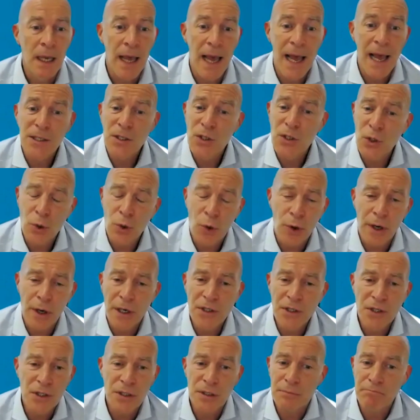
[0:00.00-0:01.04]
And
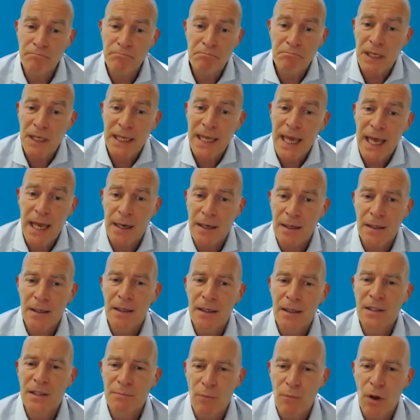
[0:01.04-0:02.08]
storage, again,
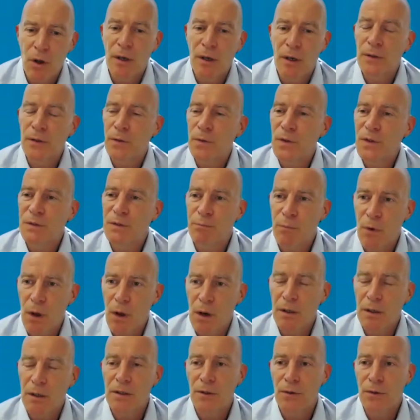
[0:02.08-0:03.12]
it's molecules,
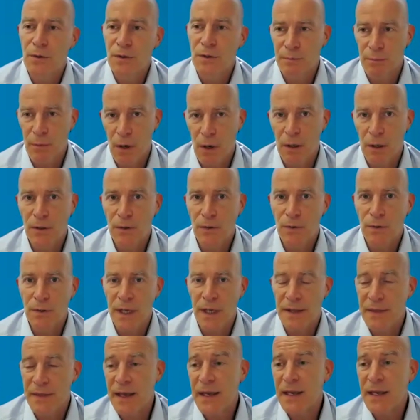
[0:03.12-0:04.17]
molecules, molecules.
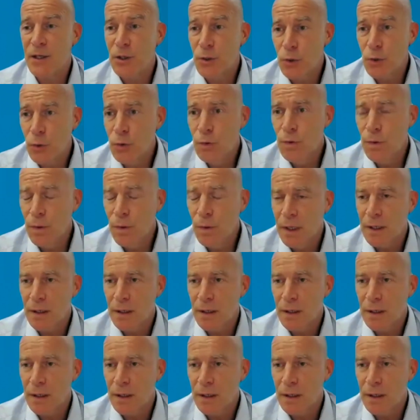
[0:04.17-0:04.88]
And they do